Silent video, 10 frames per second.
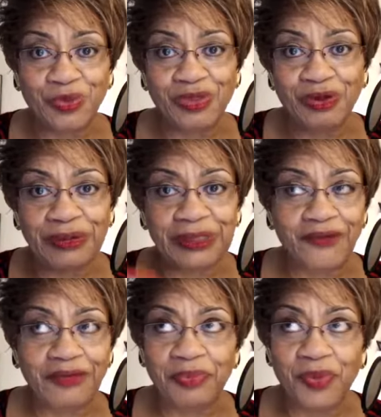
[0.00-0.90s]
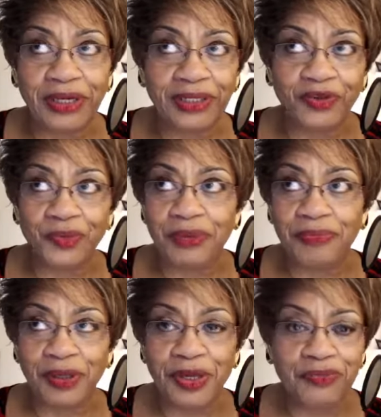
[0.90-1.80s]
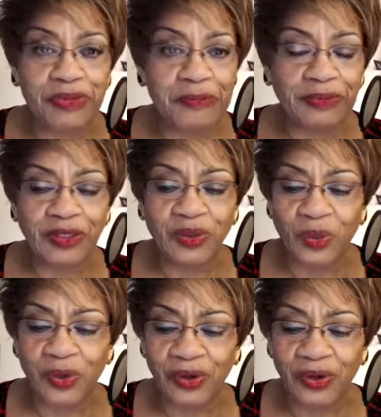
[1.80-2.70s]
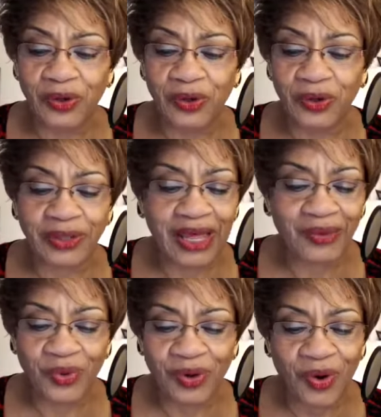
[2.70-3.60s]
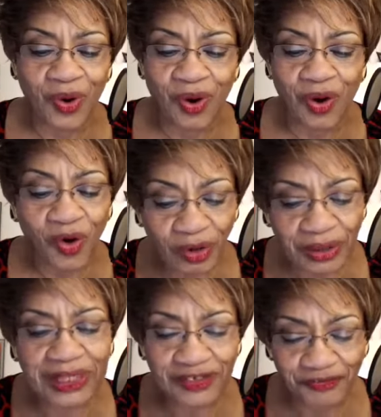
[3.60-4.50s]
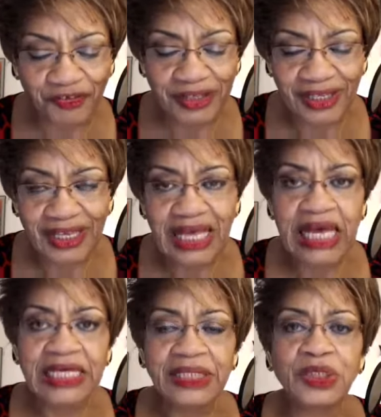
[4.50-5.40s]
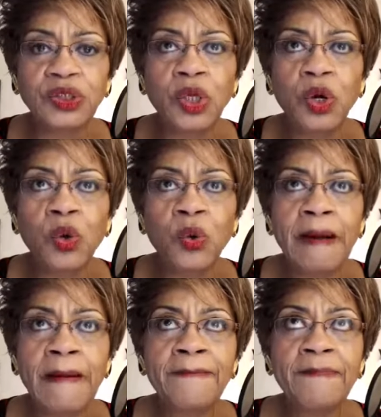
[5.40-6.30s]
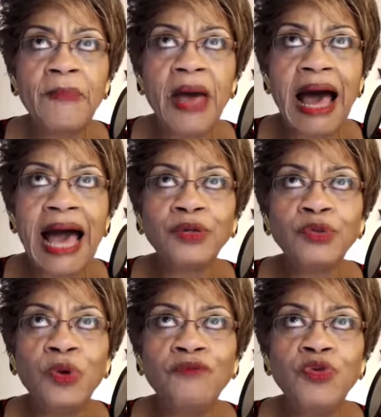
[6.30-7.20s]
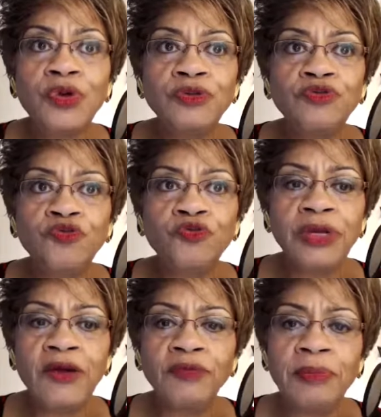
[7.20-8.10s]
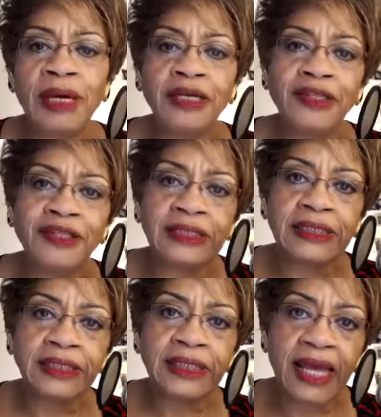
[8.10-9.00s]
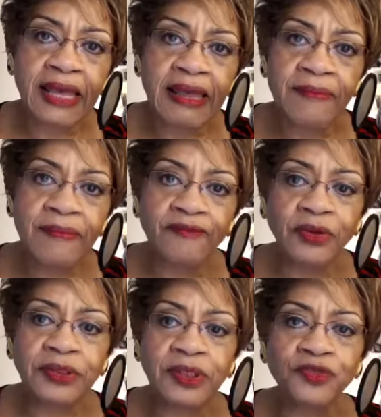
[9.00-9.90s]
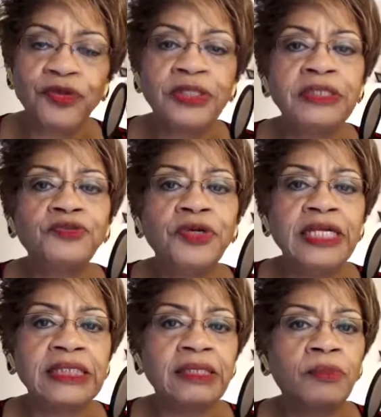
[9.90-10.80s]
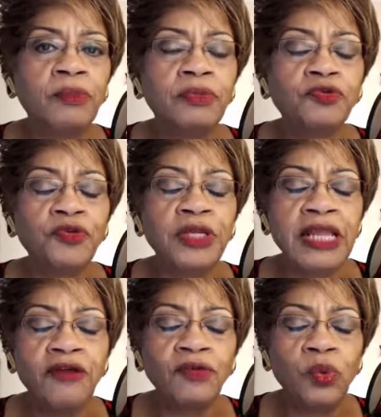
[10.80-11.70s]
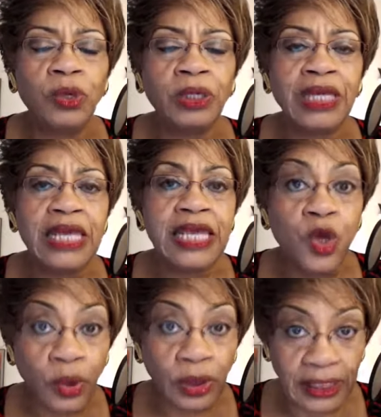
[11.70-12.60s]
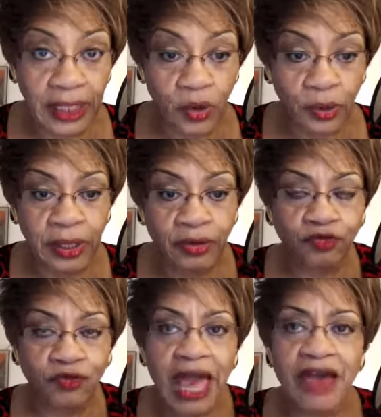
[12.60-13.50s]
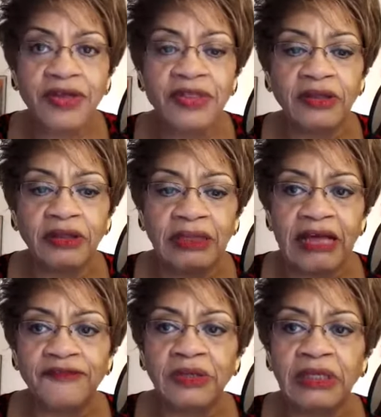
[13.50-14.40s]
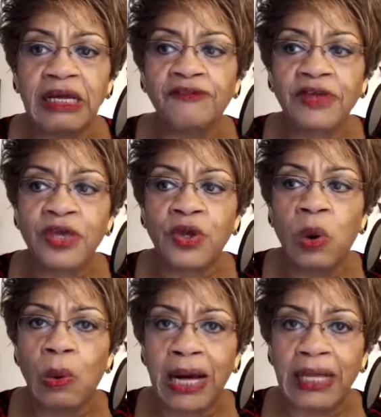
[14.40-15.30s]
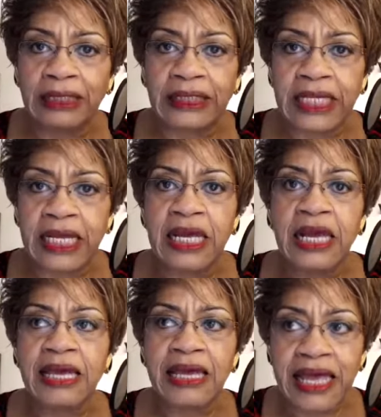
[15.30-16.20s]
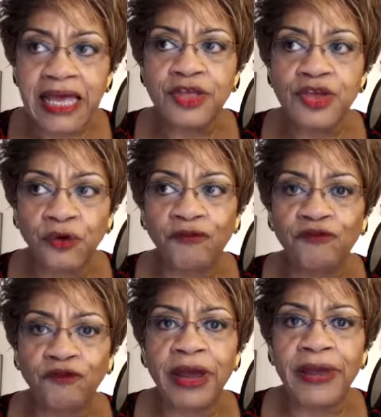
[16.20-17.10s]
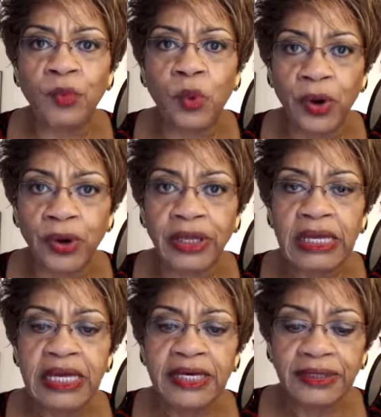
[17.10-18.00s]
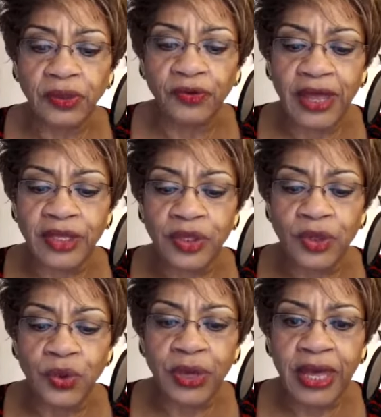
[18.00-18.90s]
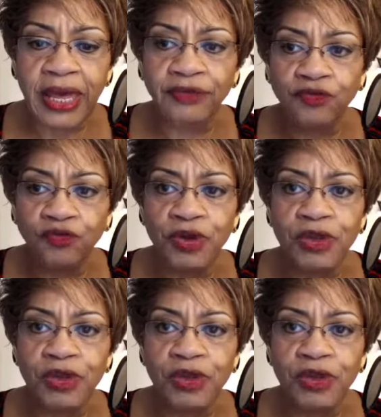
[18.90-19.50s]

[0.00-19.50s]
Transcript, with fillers: there are 7.3 billion people in the world and we're all different. So I don't know if you can treat everybody the same versus treat, treating some treating everyone equally or having the level of equality in your framework so that you can treat